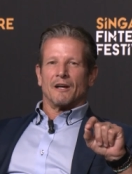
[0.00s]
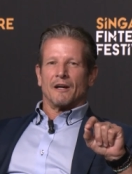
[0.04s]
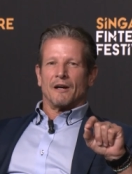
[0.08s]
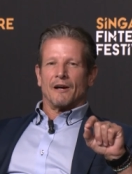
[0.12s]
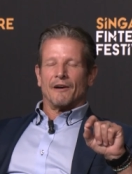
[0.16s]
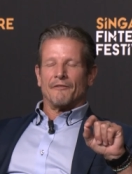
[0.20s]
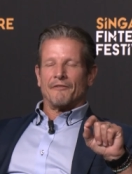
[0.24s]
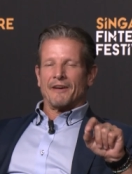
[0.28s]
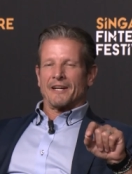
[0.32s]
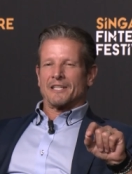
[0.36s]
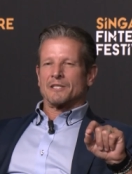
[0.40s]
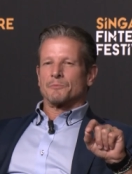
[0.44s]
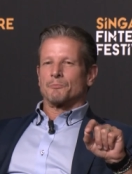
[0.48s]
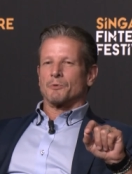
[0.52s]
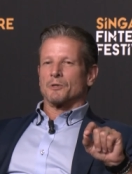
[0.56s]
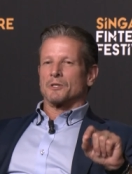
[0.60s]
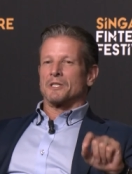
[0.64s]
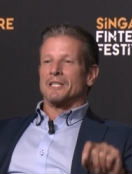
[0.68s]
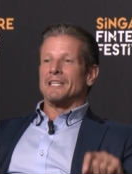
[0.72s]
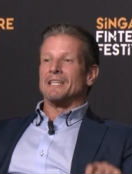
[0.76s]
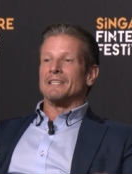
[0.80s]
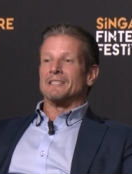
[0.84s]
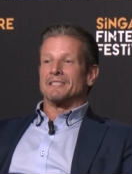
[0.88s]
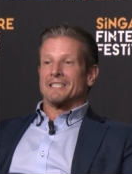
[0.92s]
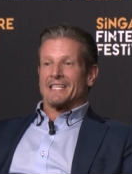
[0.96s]
of
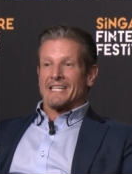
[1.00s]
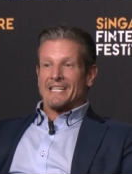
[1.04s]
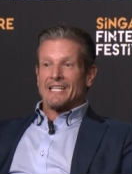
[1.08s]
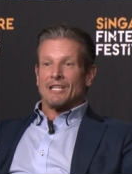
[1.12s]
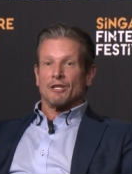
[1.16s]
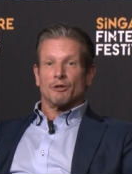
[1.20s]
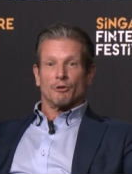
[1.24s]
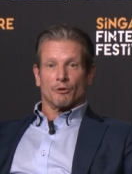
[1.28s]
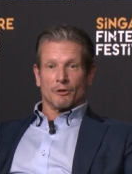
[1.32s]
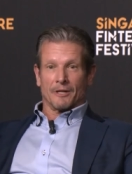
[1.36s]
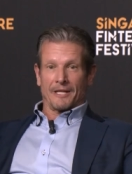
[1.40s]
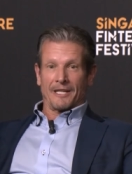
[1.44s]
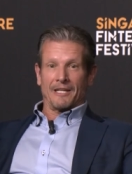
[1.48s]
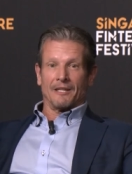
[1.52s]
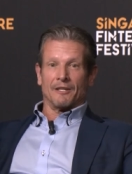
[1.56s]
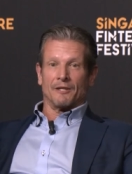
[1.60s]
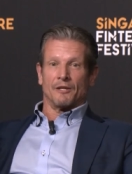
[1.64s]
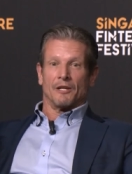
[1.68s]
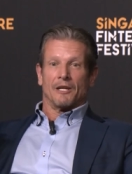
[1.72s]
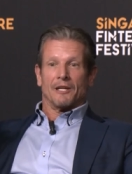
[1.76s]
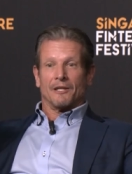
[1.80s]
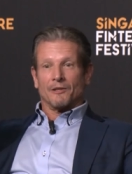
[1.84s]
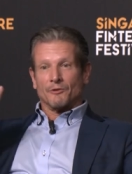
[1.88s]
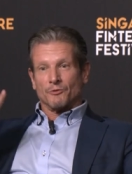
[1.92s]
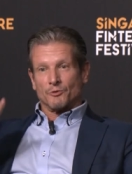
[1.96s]
expertise either
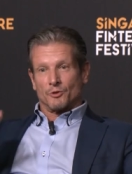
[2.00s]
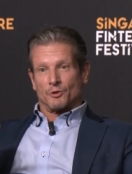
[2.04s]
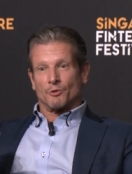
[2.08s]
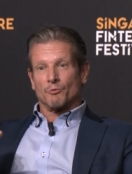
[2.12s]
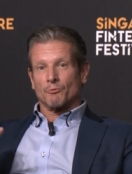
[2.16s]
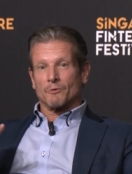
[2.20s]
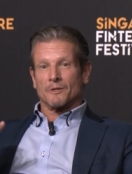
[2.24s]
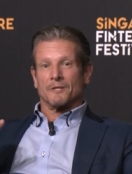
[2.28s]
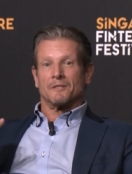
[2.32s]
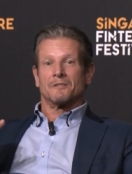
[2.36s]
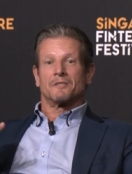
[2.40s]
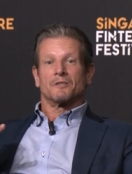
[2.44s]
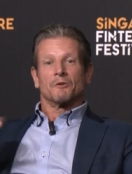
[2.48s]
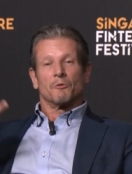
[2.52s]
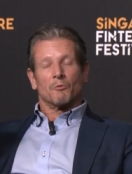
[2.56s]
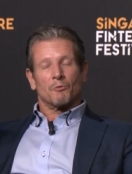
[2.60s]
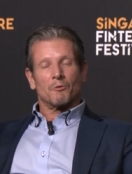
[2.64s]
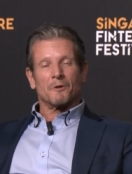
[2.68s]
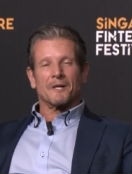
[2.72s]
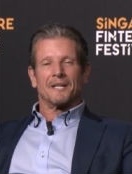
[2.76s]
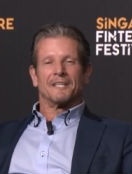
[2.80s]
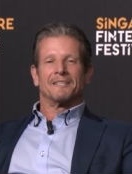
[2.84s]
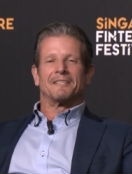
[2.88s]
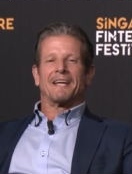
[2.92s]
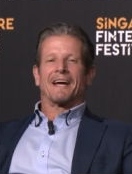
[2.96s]
in insurance
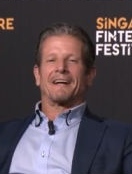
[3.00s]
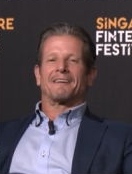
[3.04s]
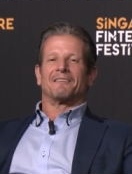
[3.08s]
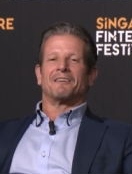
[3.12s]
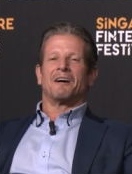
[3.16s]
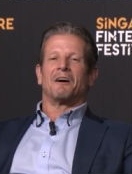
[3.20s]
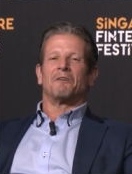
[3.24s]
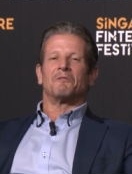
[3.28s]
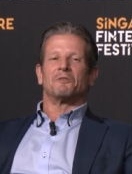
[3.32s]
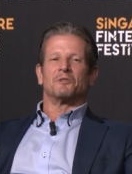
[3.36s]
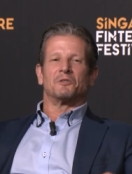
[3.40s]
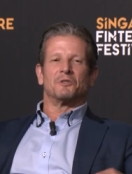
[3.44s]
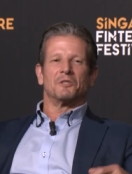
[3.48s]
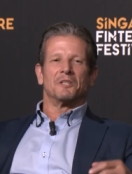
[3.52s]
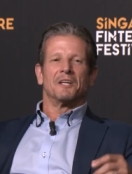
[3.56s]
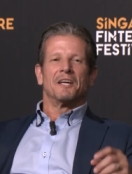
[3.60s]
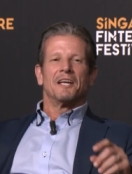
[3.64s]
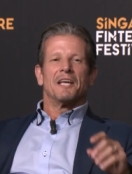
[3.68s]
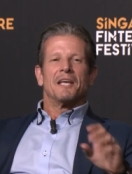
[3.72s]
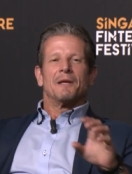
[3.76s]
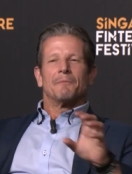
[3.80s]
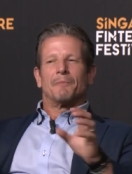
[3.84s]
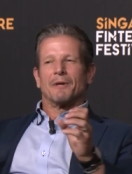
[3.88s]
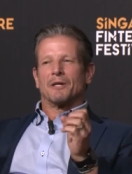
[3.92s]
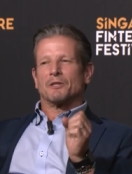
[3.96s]
or in technology.
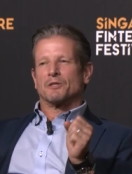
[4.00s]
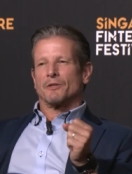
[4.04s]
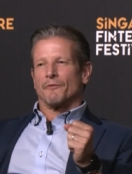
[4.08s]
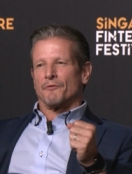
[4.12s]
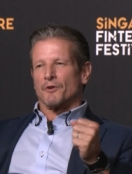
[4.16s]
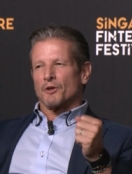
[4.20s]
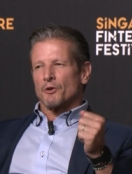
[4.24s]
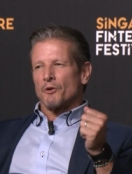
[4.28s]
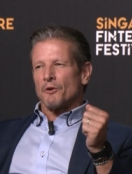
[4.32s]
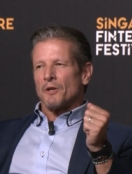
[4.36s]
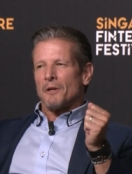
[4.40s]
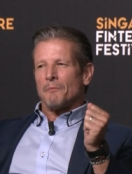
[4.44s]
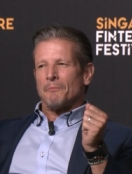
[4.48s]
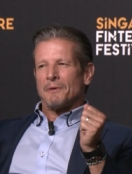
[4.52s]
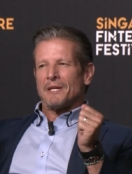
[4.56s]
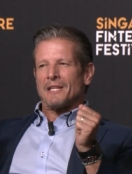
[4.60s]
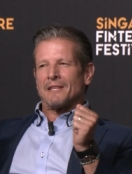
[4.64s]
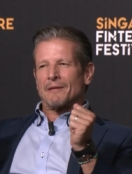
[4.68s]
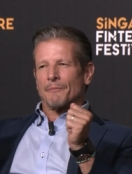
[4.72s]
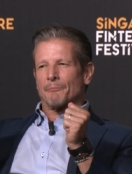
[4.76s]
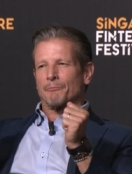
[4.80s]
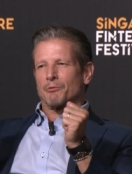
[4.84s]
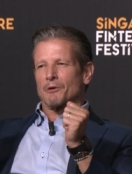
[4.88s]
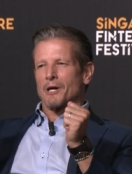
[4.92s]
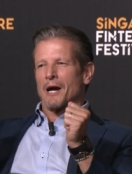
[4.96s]
Because if you're going to be
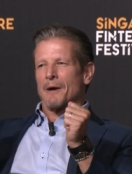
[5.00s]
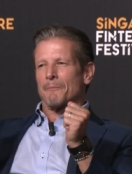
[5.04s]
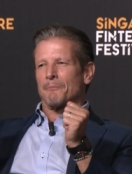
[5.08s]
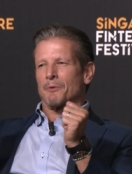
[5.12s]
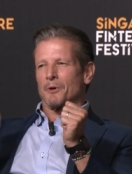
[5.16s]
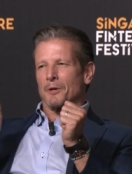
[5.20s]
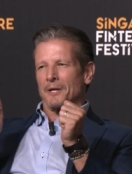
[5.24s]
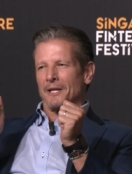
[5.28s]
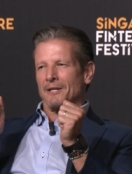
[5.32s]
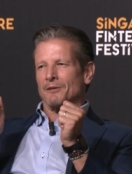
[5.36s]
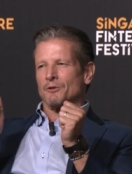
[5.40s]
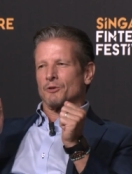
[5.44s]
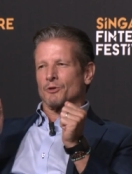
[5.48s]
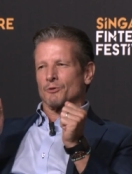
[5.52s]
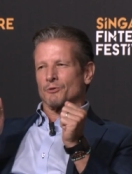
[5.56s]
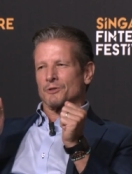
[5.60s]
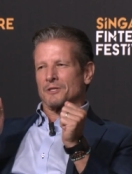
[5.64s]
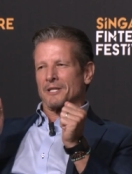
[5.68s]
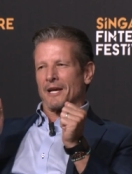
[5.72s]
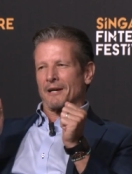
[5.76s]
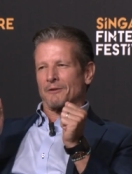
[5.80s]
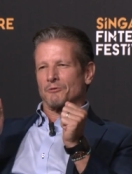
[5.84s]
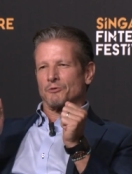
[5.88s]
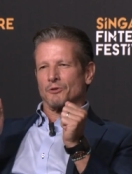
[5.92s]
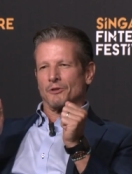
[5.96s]
the proper
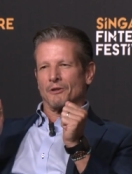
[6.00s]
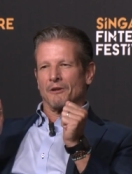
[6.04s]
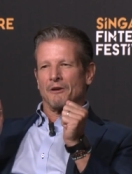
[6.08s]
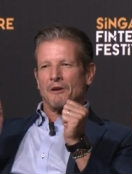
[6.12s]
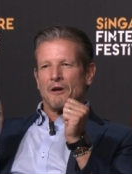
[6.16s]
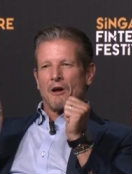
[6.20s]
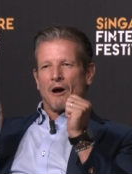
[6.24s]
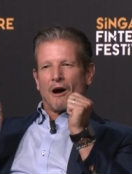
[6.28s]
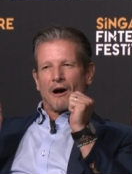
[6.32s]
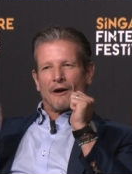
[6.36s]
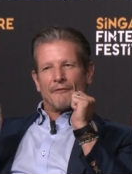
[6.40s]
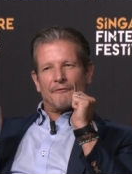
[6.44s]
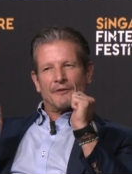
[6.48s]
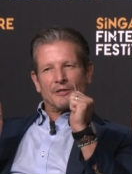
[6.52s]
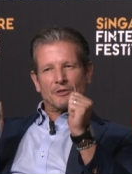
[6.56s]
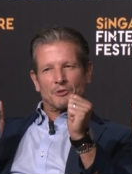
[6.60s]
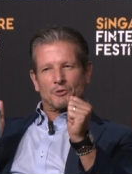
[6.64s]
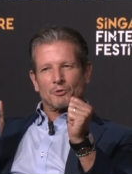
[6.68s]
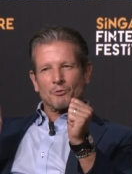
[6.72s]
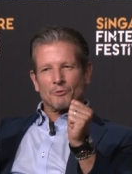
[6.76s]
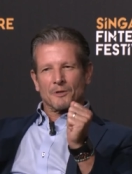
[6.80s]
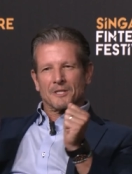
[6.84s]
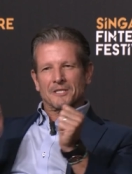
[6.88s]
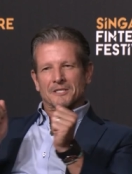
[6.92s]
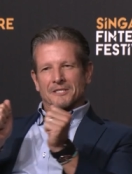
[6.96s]
intersection of
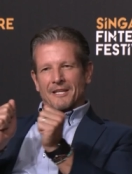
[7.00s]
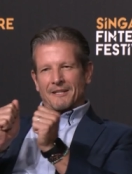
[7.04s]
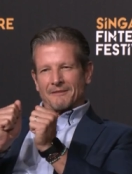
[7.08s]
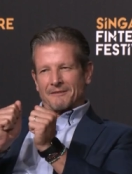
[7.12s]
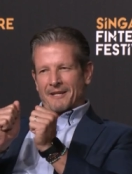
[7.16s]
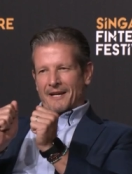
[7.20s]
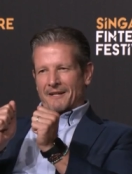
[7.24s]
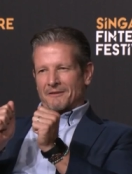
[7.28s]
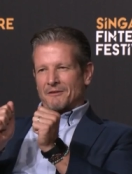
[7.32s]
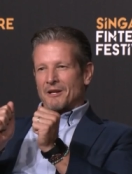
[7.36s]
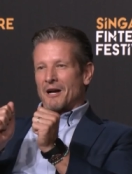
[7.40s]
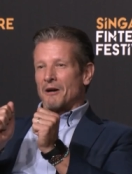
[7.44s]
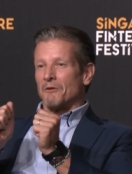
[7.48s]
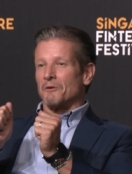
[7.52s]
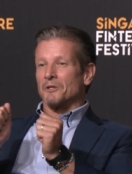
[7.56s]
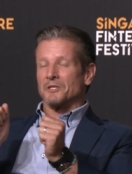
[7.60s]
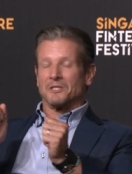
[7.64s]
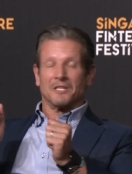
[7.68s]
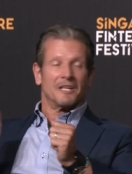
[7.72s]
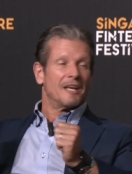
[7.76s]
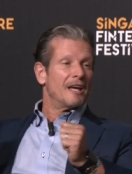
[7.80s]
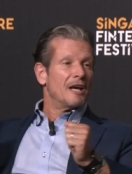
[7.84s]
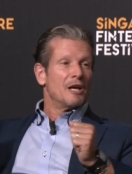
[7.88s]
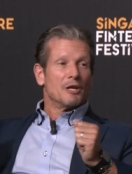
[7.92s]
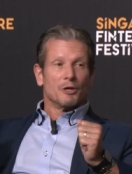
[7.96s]
insurance and
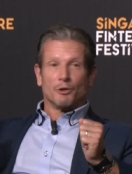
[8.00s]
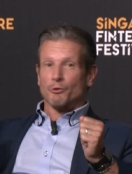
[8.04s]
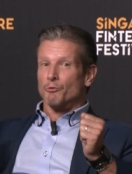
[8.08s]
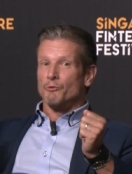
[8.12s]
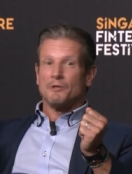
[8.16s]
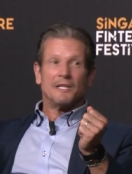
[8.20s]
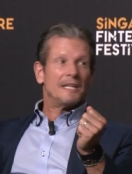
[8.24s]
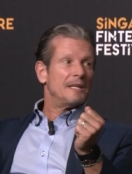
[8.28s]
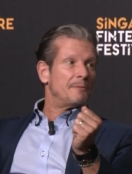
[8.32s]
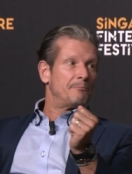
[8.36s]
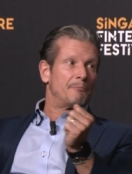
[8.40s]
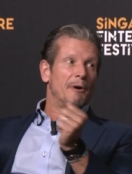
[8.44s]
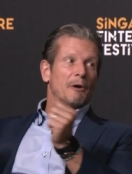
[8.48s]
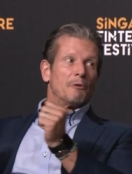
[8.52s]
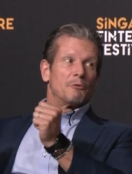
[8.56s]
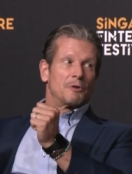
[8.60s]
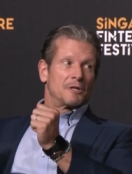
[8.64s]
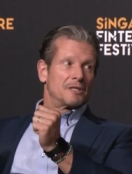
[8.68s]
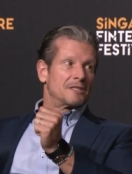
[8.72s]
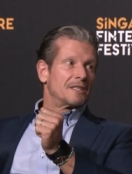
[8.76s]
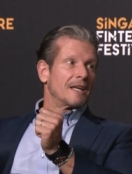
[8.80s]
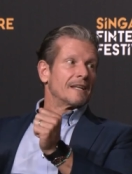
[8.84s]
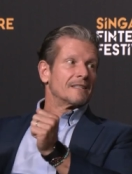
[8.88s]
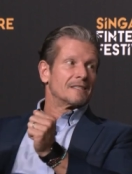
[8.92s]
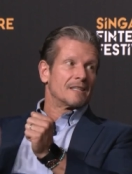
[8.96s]
technology, you need both
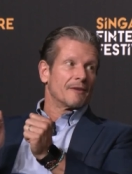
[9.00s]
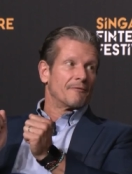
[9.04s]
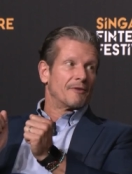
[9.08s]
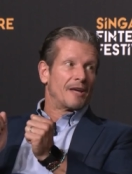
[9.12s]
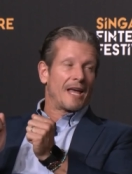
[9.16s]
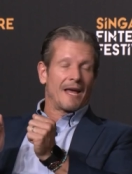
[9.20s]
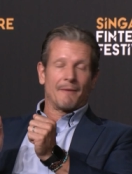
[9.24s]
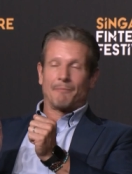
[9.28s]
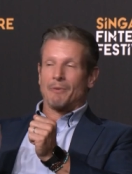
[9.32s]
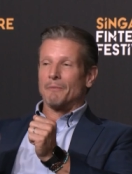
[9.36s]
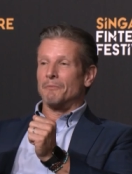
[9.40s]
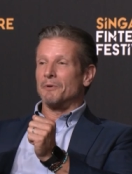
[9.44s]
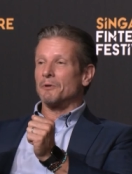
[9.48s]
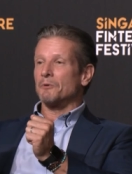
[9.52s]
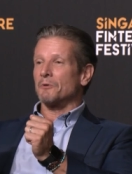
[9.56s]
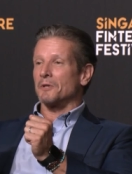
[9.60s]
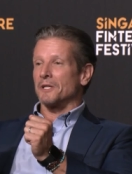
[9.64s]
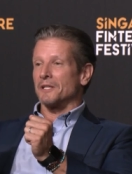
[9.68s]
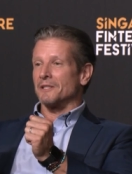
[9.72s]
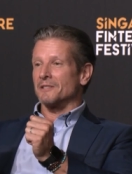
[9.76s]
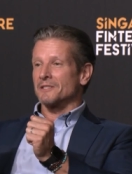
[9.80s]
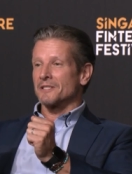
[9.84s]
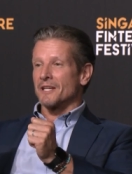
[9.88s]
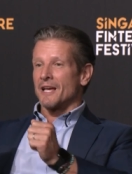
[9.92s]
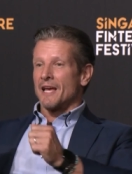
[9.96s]
sets of
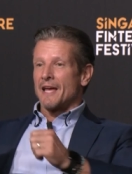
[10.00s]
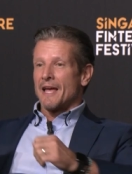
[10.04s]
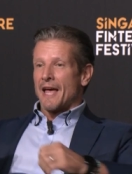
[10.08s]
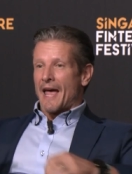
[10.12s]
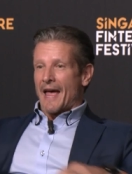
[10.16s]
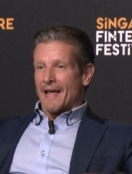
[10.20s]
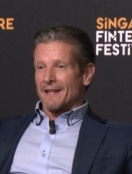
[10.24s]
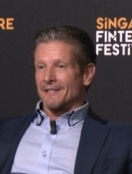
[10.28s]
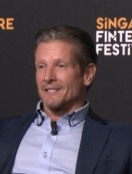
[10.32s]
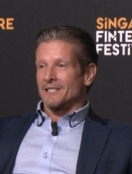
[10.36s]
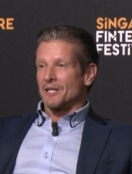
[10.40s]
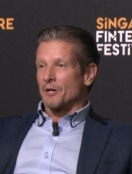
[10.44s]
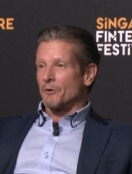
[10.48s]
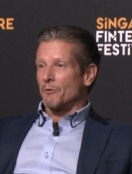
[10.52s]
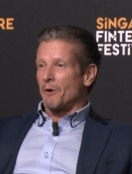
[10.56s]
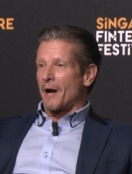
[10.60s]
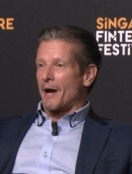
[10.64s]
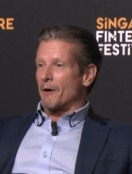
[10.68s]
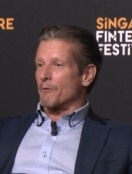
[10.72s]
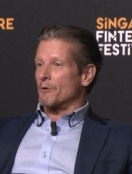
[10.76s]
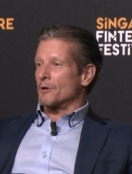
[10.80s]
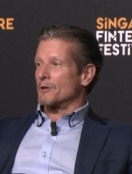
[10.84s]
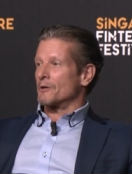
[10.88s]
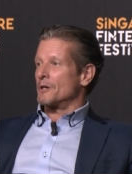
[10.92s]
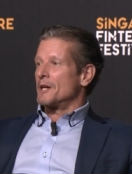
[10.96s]
capabilities. And so
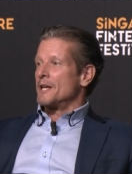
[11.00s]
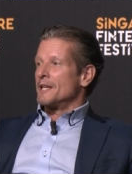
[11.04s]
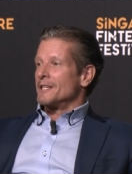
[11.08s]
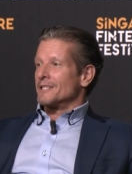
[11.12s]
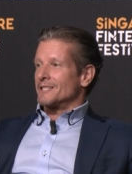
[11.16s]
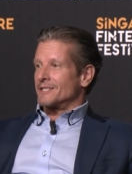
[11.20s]
our